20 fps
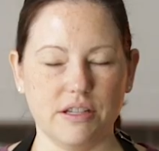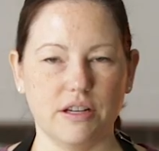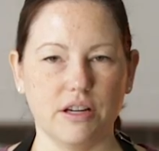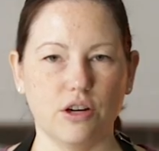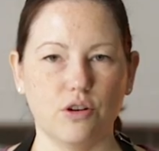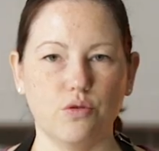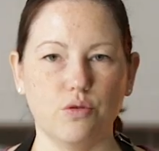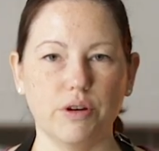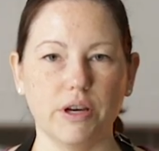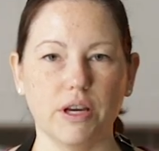did
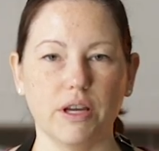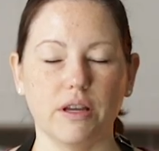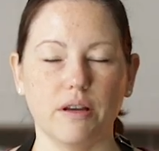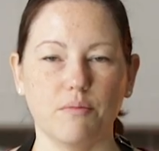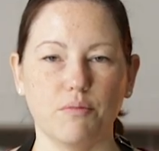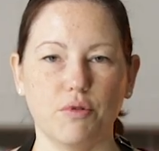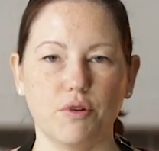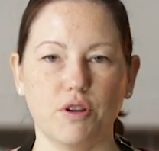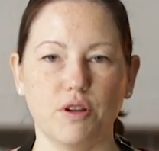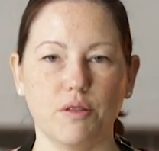a quick,
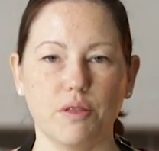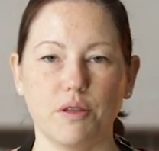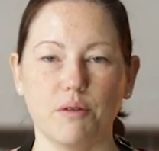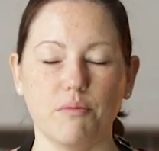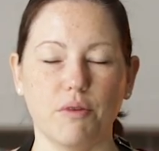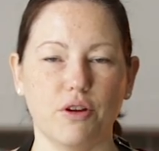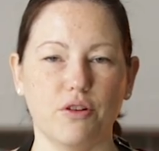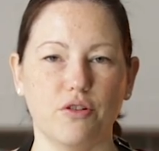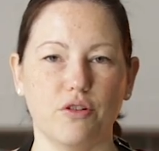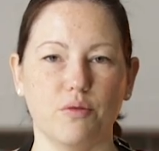put
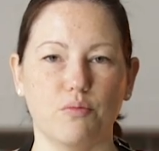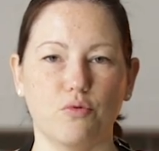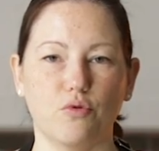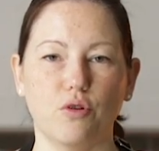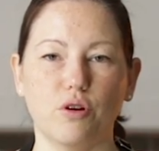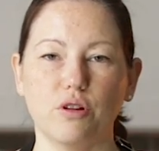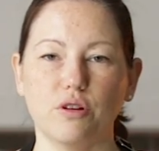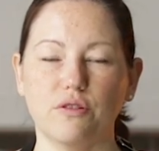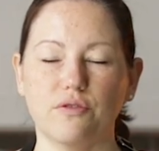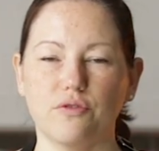them under the
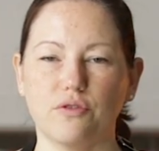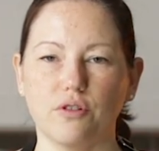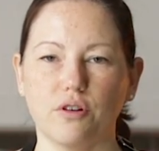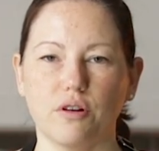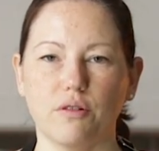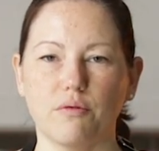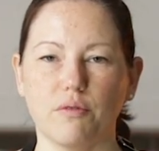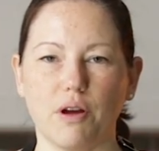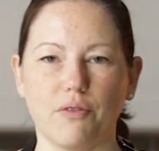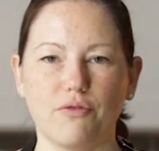broiler
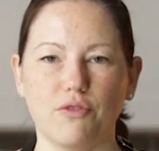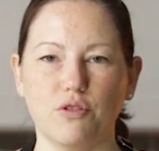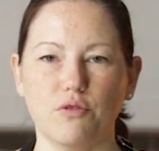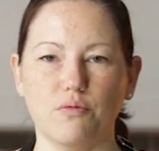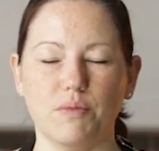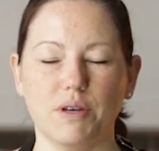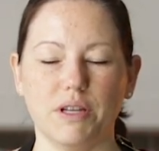for a few